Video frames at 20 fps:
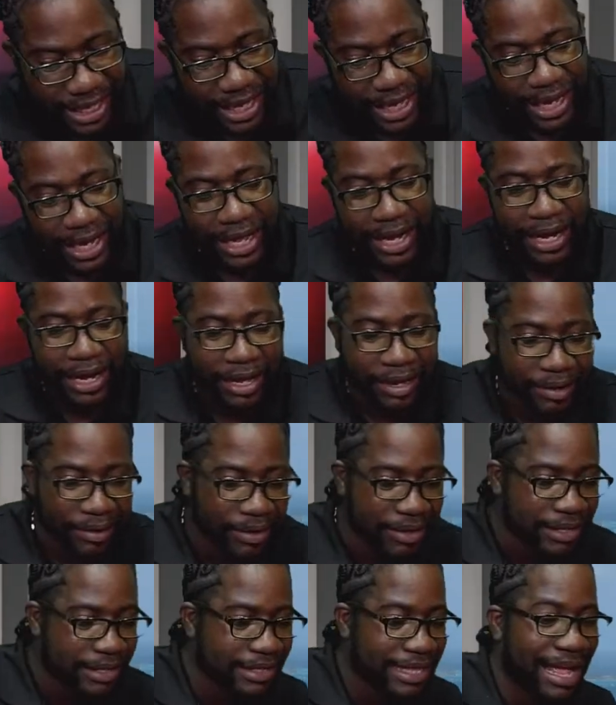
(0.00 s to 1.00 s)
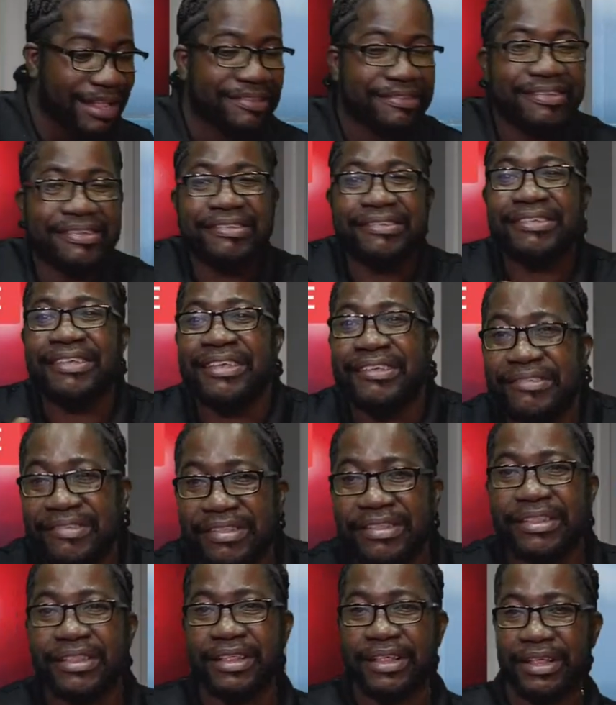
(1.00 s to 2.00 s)
you know, that's the
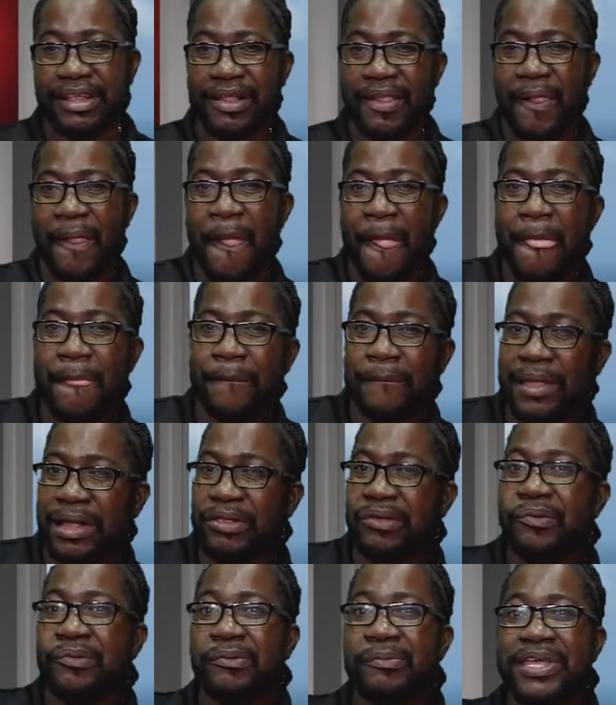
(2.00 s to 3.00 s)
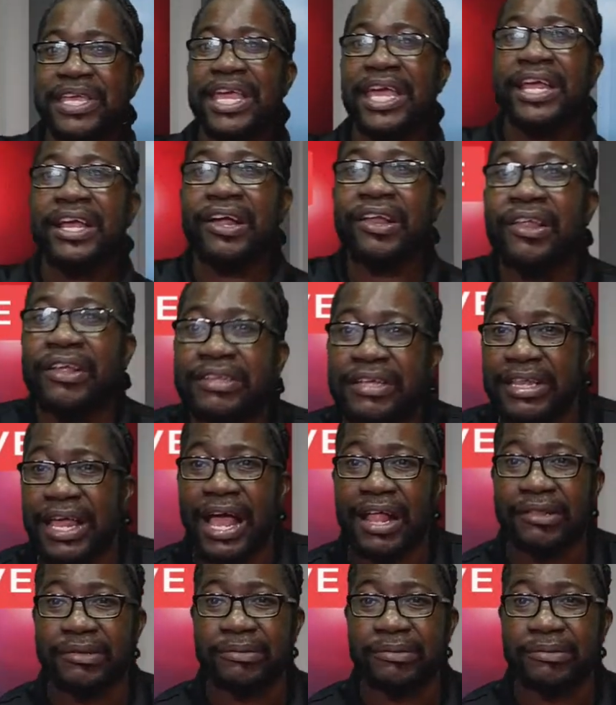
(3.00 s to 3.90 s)
season that you will be hearing a lot of that.